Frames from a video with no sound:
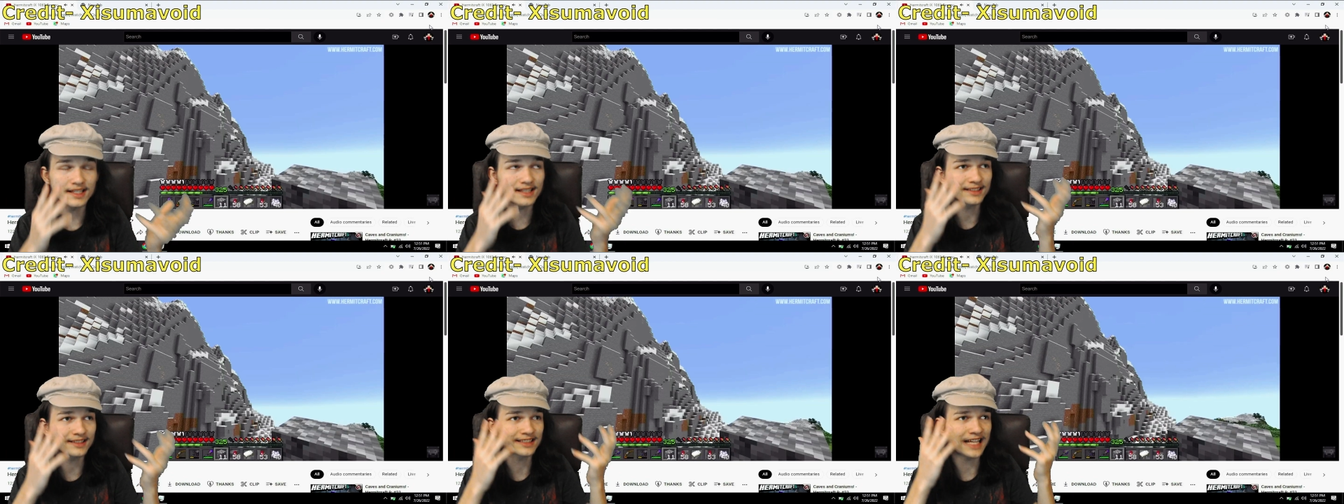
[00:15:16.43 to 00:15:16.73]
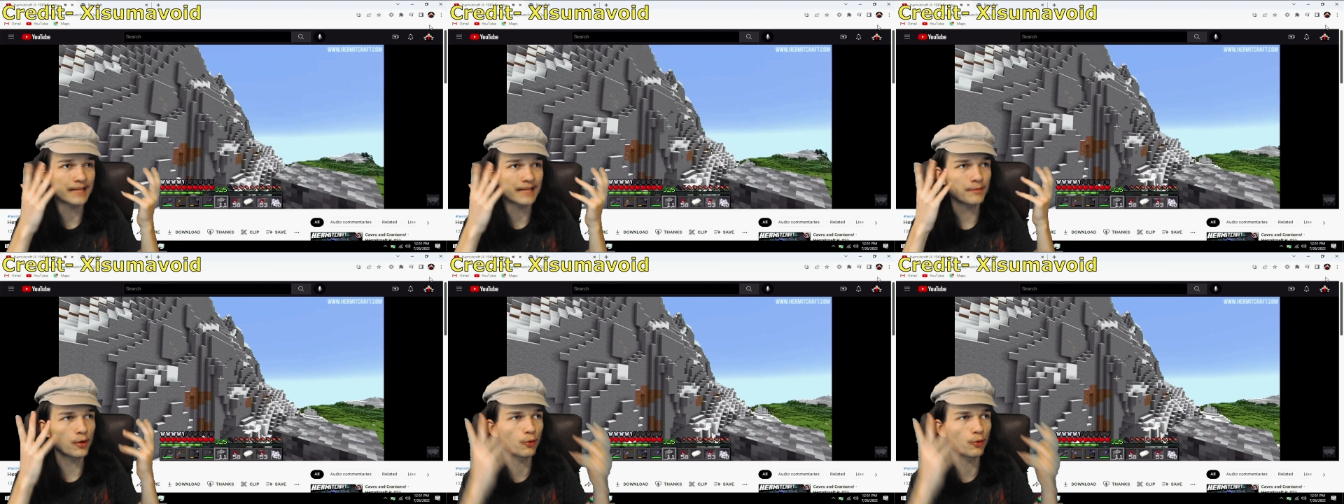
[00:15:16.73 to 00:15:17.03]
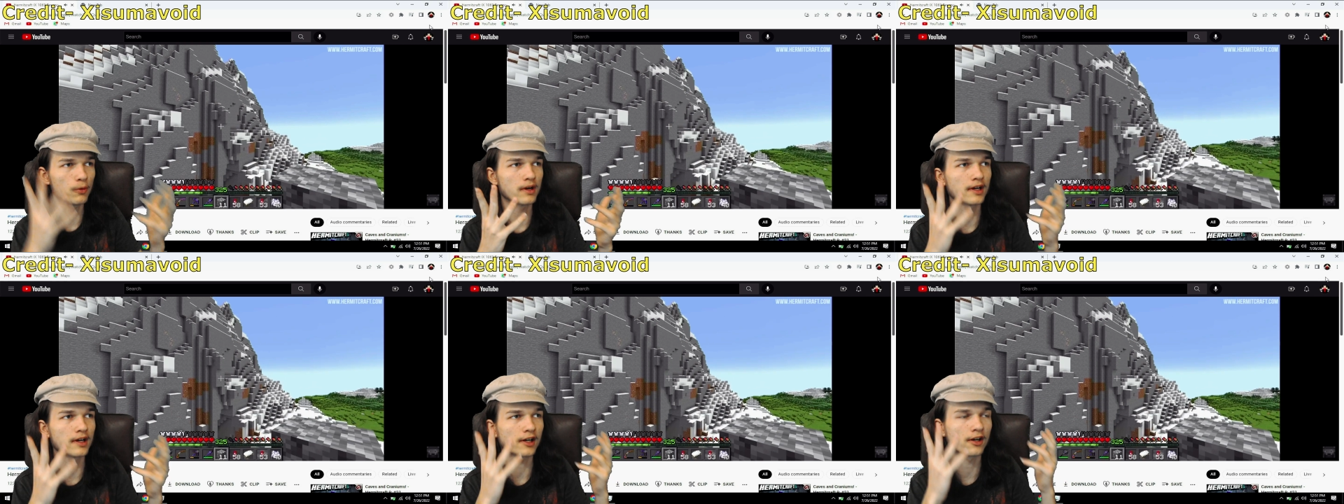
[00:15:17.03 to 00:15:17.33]
I'm
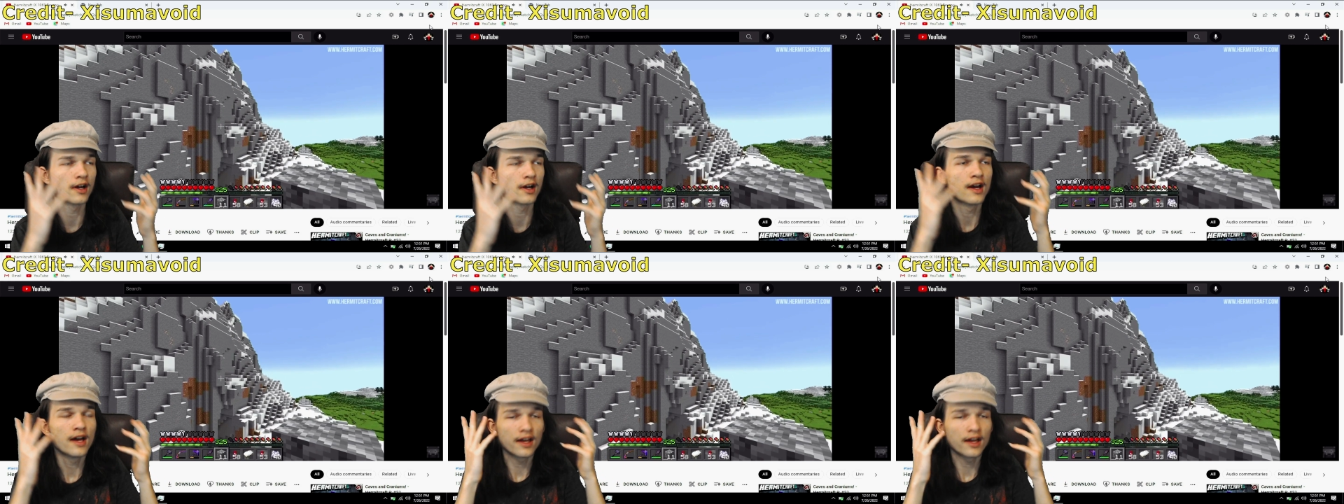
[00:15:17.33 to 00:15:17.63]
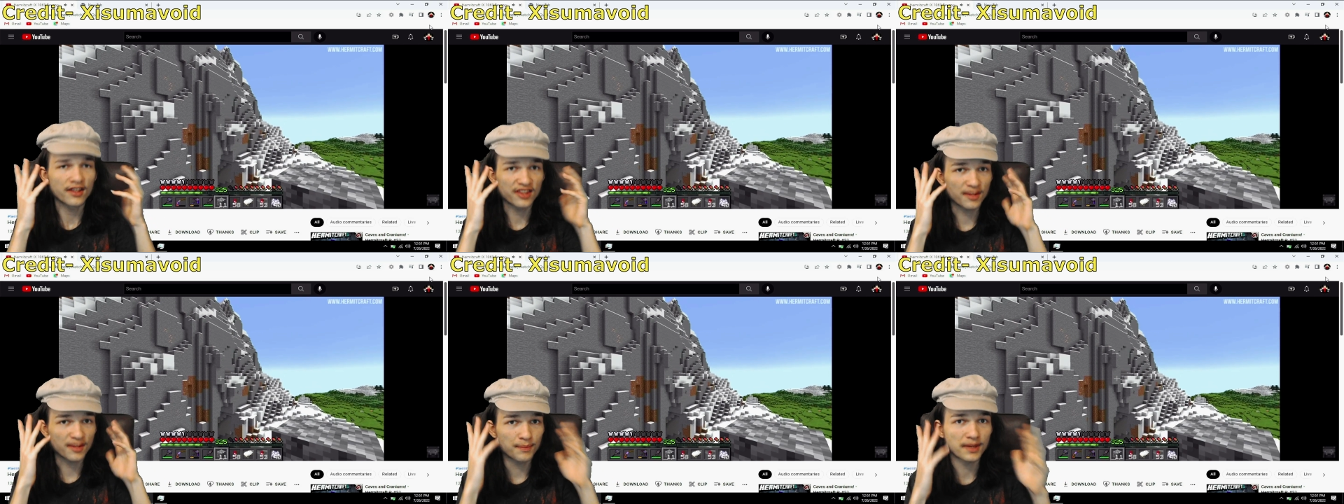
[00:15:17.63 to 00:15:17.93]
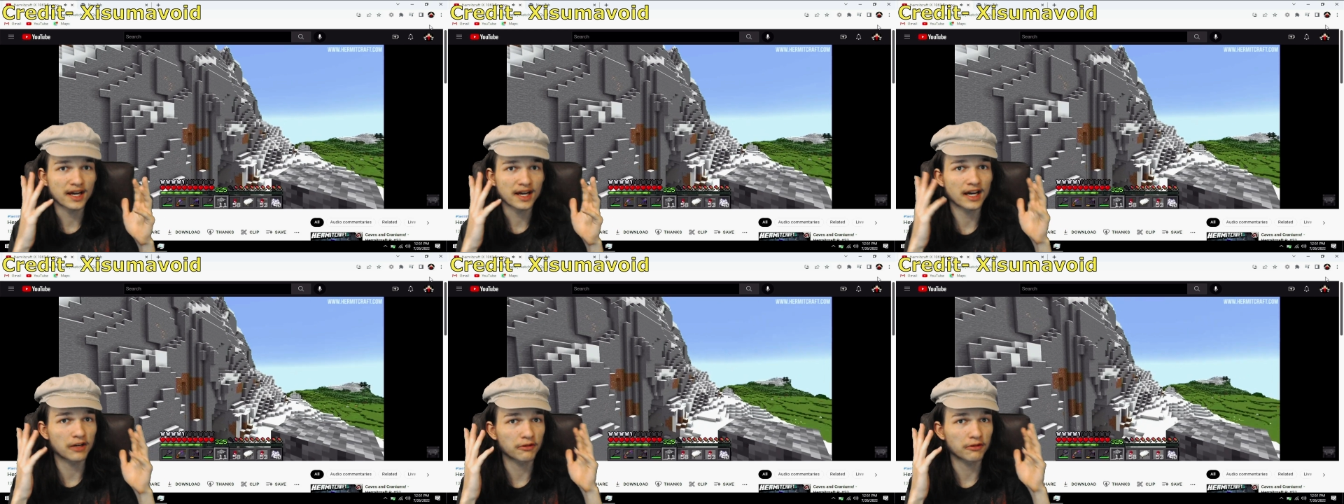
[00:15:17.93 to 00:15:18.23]
aware the
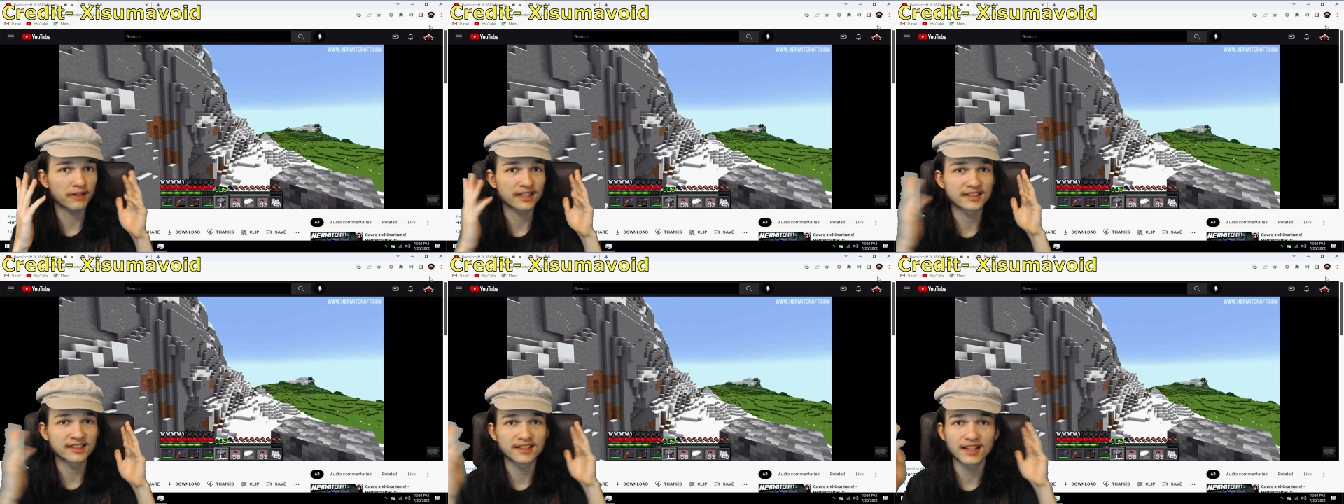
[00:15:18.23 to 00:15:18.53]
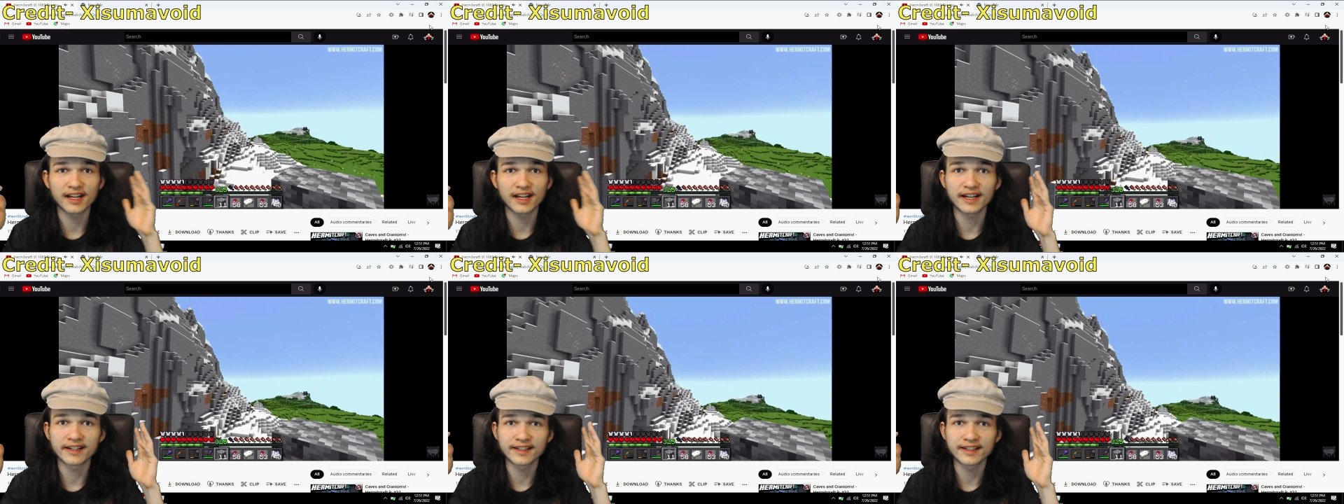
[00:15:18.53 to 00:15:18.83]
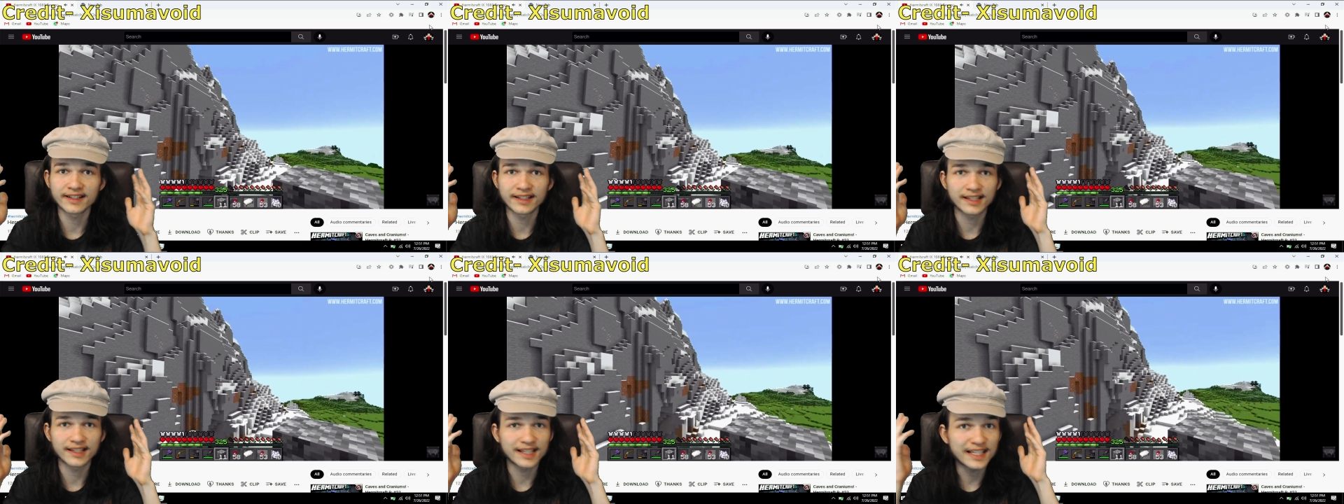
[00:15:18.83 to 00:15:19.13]
battery is likely